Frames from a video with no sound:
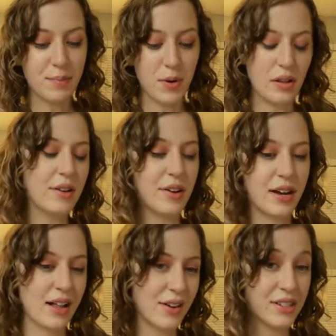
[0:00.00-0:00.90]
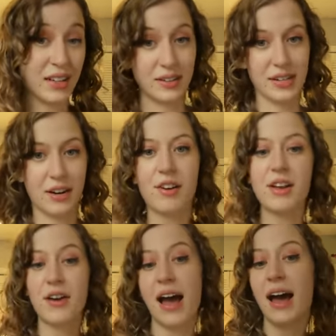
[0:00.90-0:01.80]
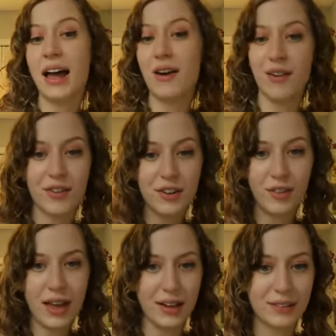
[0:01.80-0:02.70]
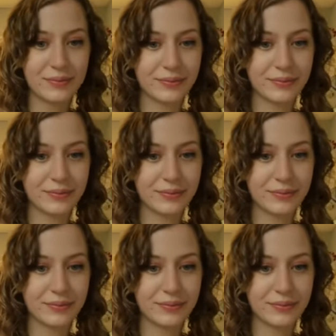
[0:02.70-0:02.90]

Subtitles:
can pull out your colors and decorate your hat however you like.